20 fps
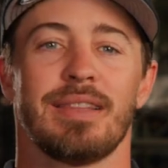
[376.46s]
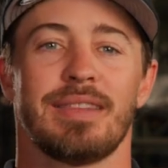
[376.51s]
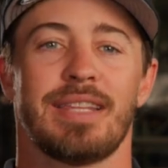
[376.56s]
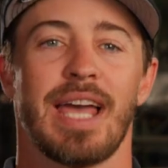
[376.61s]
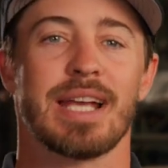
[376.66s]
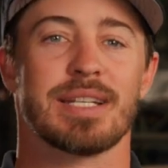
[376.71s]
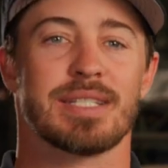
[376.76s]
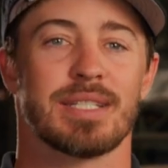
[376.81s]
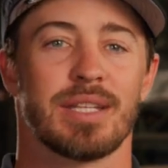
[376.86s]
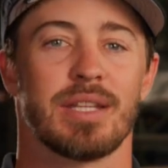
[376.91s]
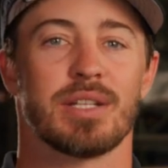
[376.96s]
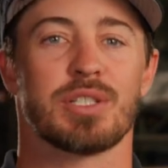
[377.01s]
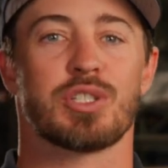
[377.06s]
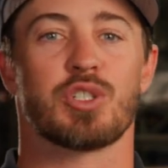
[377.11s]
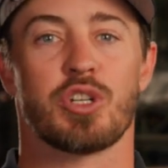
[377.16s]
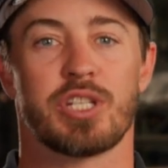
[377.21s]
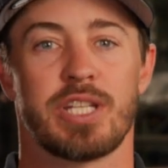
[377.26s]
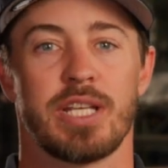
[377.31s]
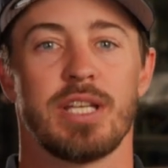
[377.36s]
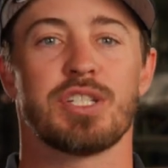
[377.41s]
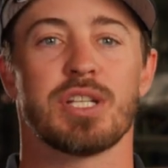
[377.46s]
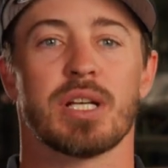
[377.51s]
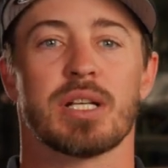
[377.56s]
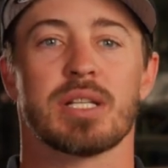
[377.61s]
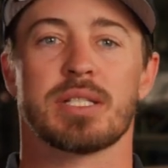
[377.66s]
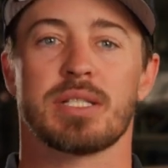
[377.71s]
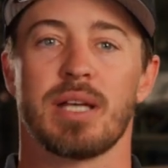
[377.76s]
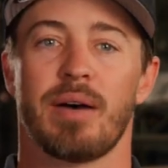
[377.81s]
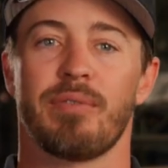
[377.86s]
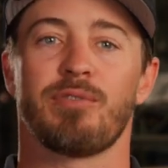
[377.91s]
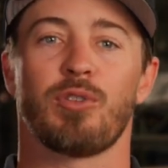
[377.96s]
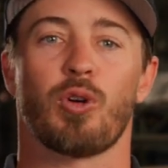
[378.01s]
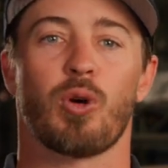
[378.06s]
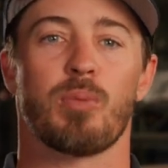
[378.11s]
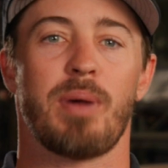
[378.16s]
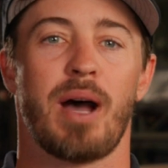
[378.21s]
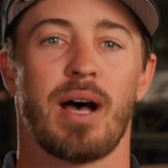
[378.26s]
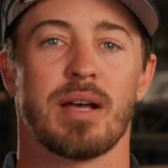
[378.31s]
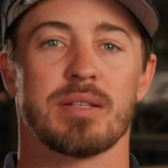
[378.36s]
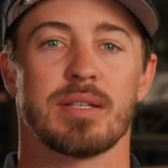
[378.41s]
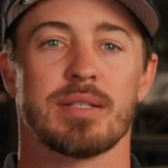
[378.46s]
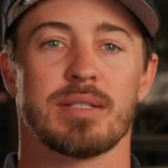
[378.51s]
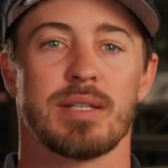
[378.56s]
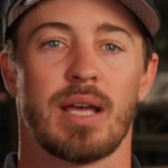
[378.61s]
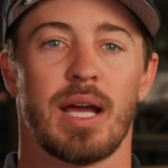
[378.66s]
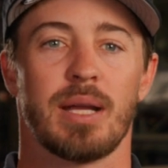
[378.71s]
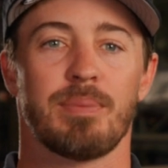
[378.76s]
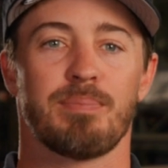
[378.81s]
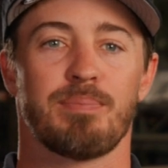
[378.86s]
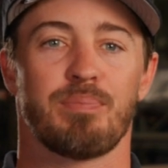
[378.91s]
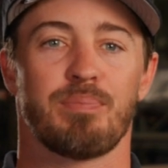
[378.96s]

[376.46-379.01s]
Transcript: Thanks to the strategic subfloor ballast design,